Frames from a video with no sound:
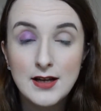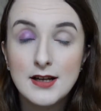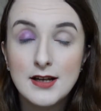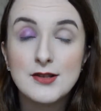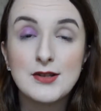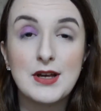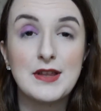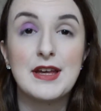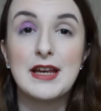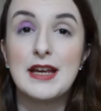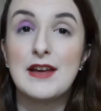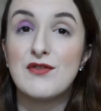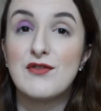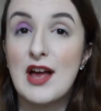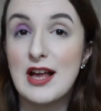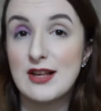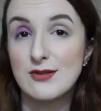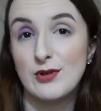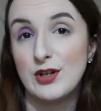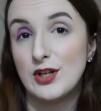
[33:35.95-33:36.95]
So I think if
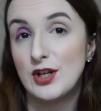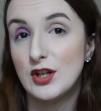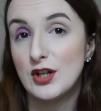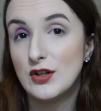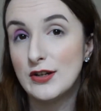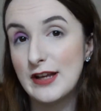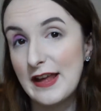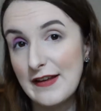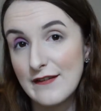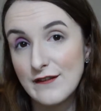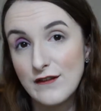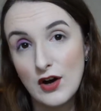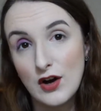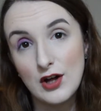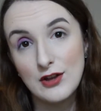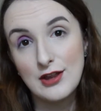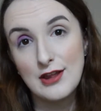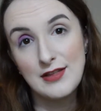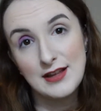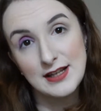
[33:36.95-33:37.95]
that's what you're looking
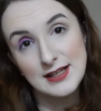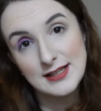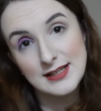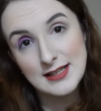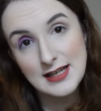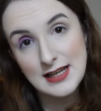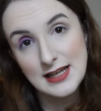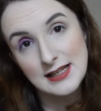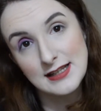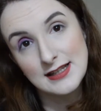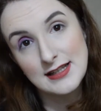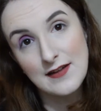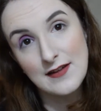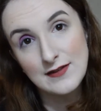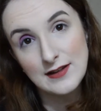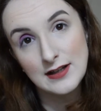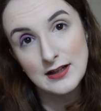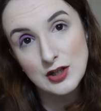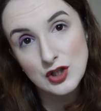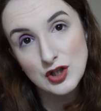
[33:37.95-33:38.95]
for, then this is
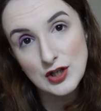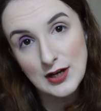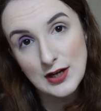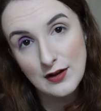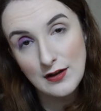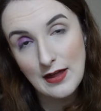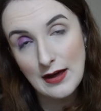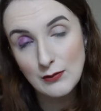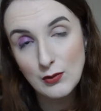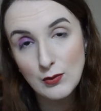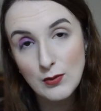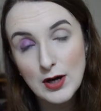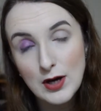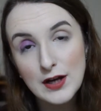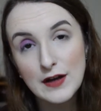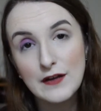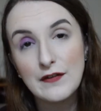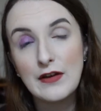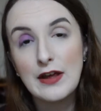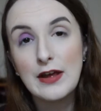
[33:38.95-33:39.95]
definitely the shadow that will
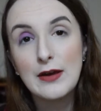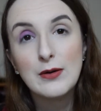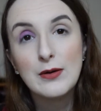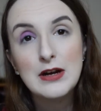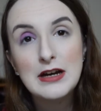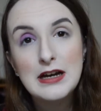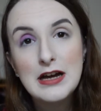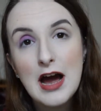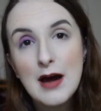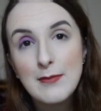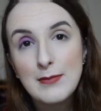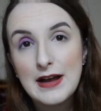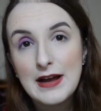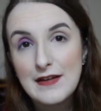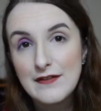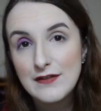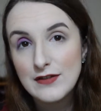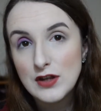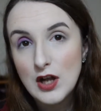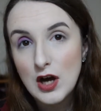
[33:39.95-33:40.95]
work for you. But
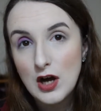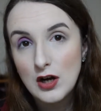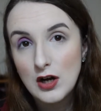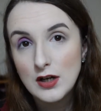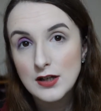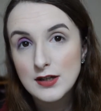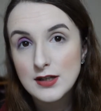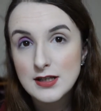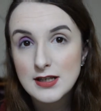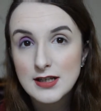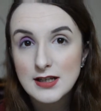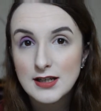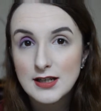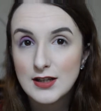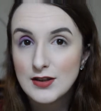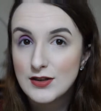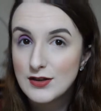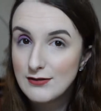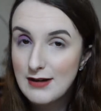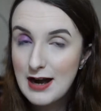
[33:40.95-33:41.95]
if not,
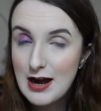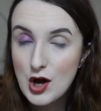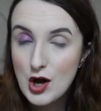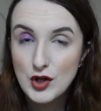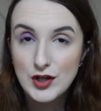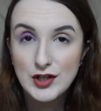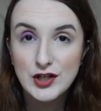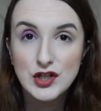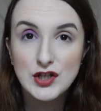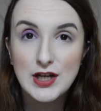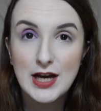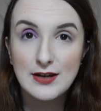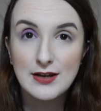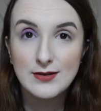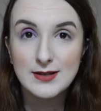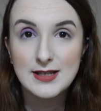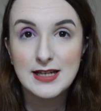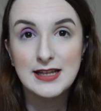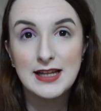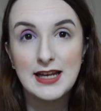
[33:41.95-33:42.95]
there are other
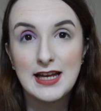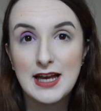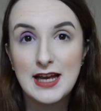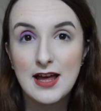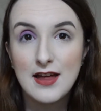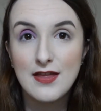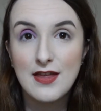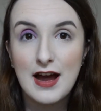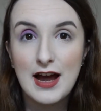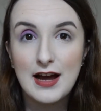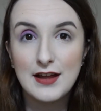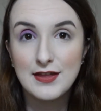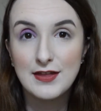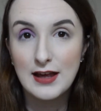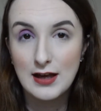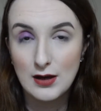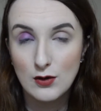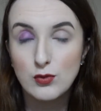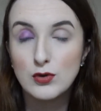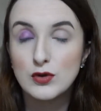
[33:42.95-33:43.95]
shadows in here that I
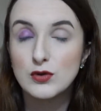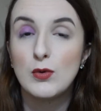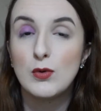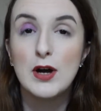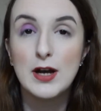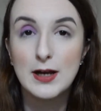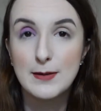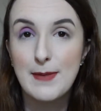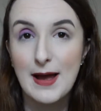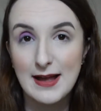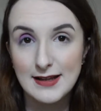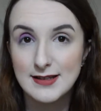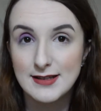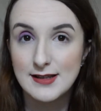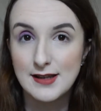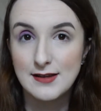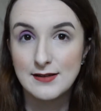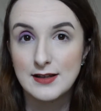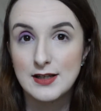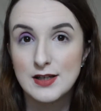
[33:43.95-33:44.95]
think would work better
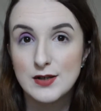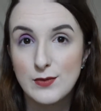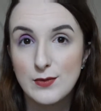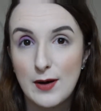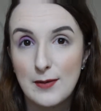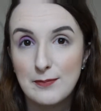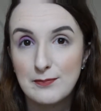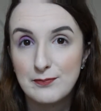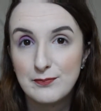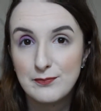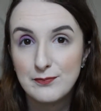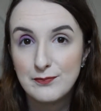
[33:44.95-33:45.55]
than this one.